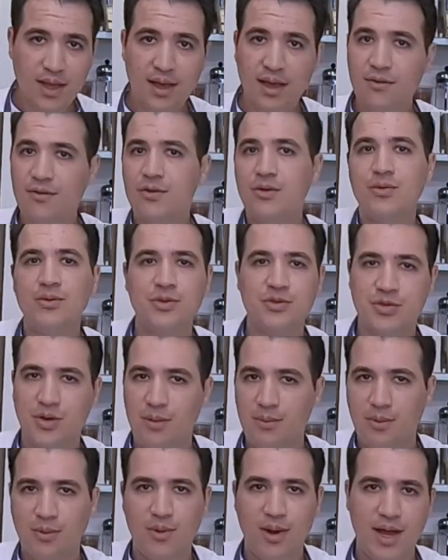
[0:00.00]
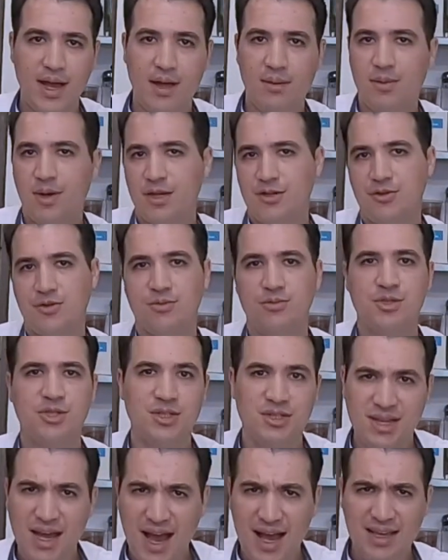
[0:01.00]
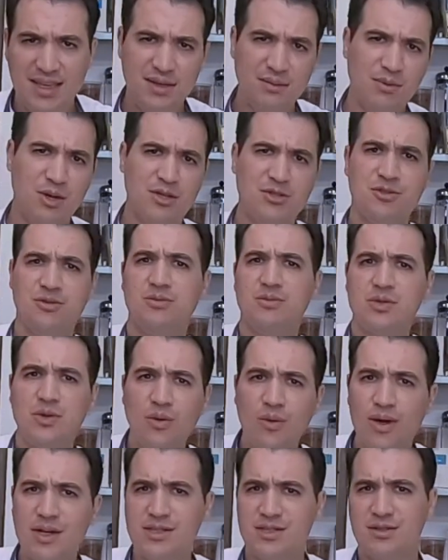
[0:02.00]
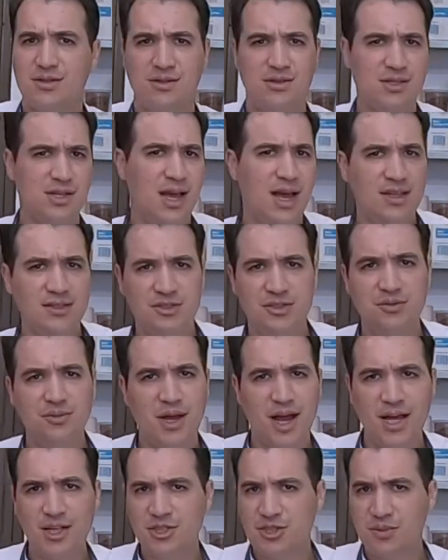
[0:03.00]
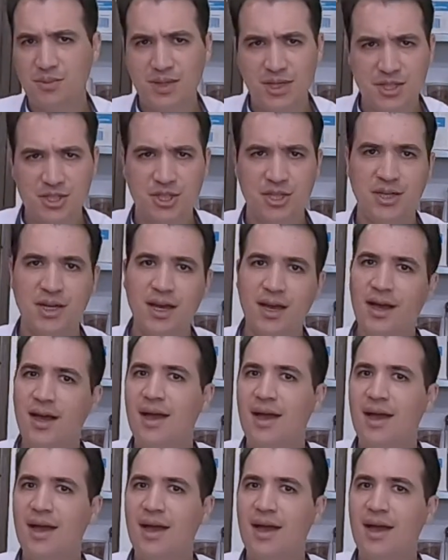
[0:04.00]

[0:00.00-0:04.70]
If you're doing trumpet royale mushrooms, shiitake mushrooms, oysters, hanshamishi,